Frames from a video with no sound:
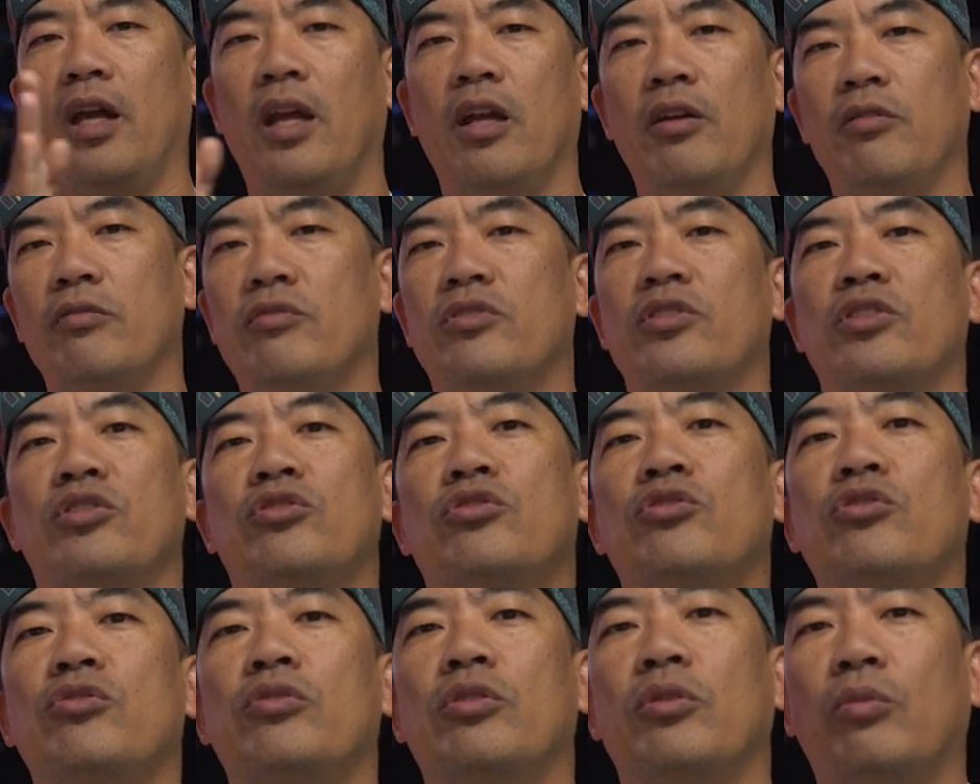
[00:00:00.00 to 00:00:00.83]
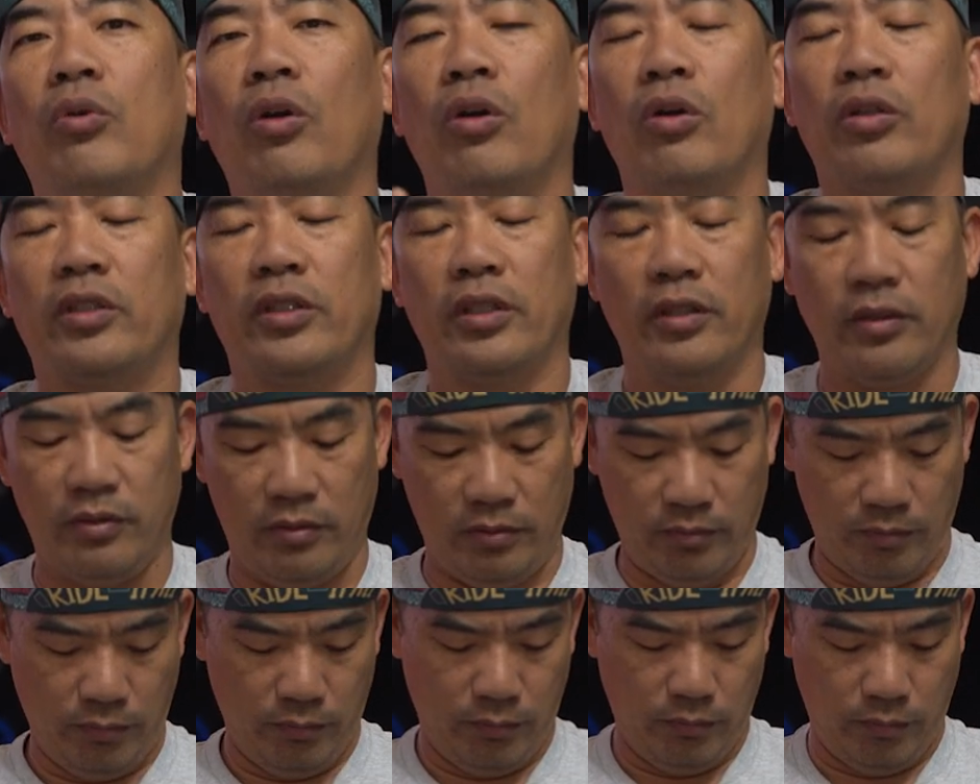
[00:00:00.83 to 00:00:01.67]
it would just do the work.
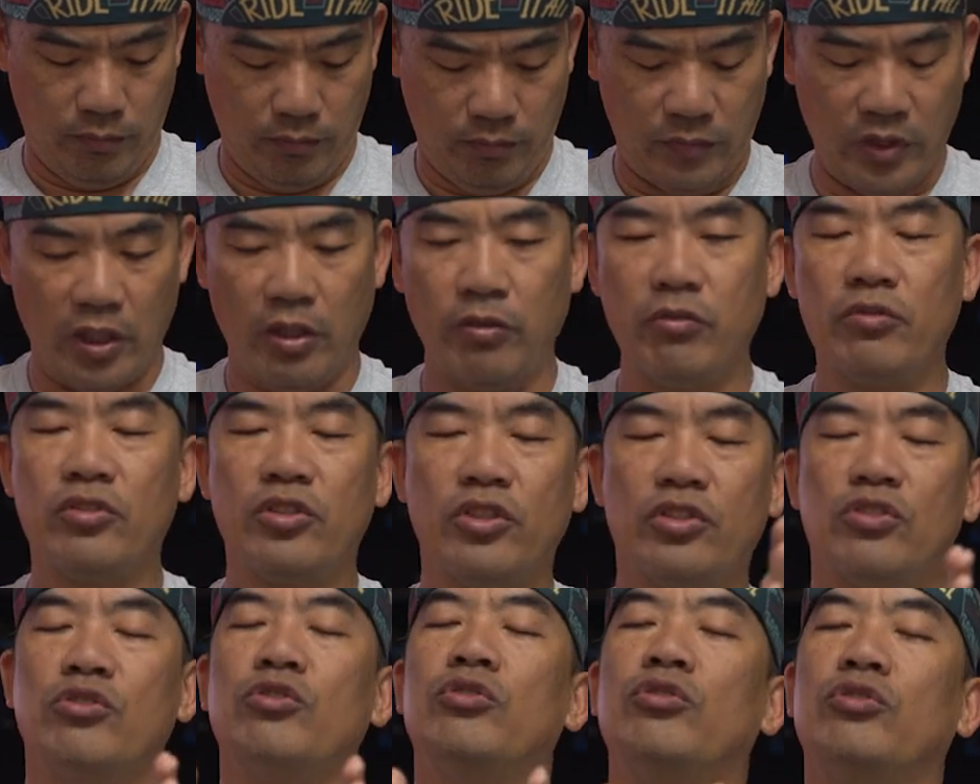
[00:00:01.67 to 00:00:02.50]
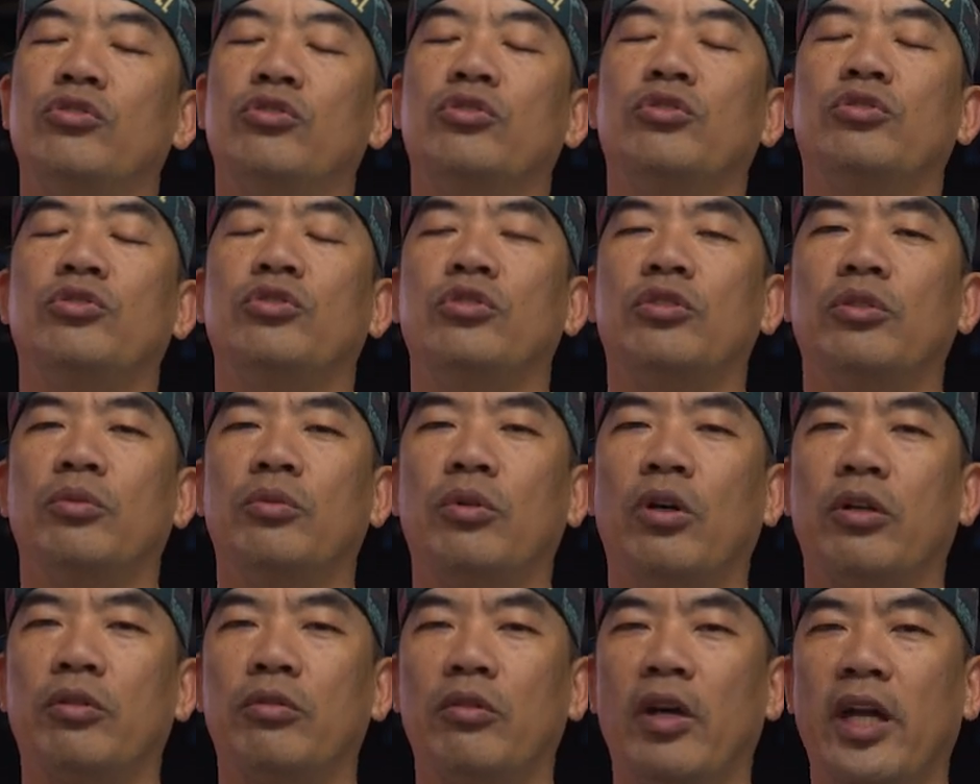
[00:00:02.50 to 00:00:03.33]
It would just do the
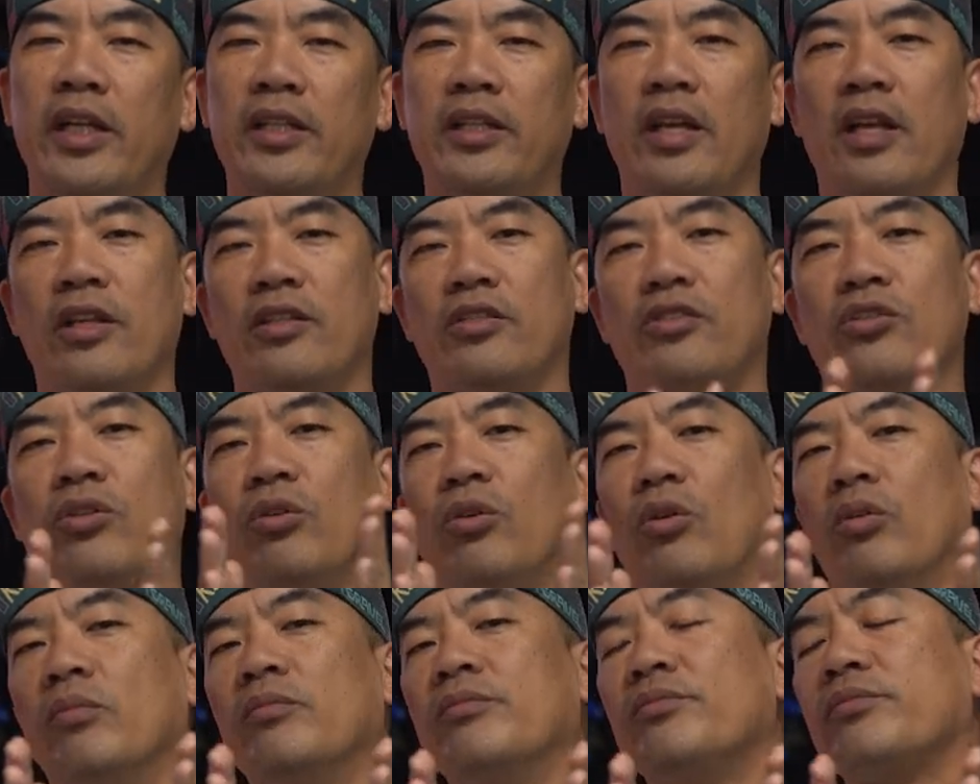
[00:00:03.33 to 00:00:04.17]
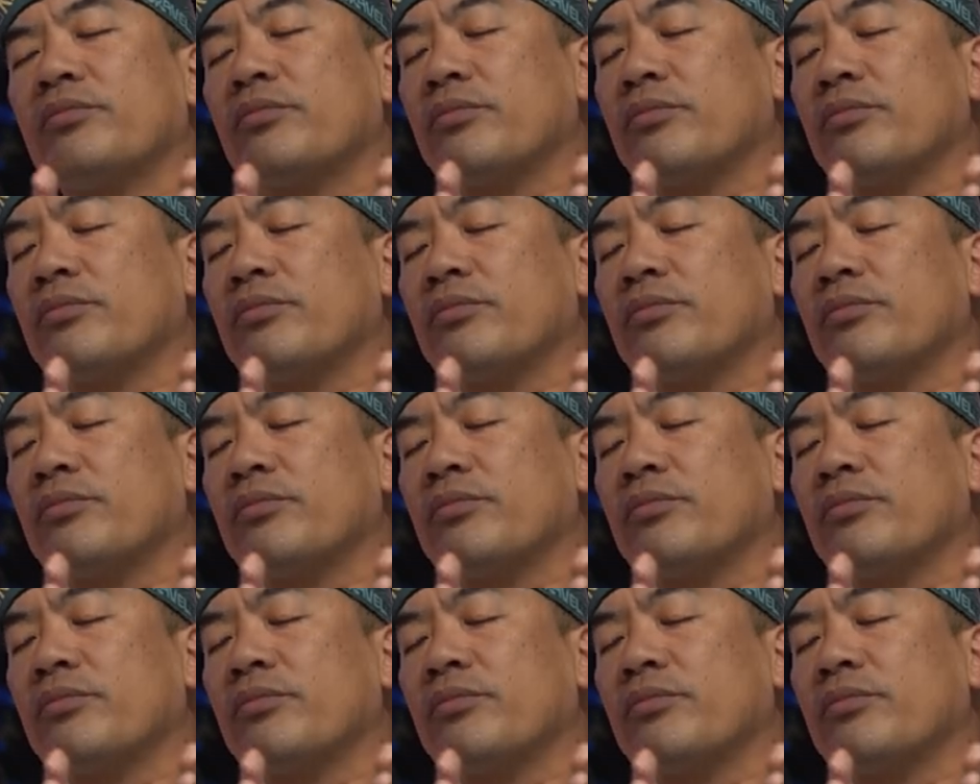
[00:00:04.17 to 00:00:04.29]
work, right? So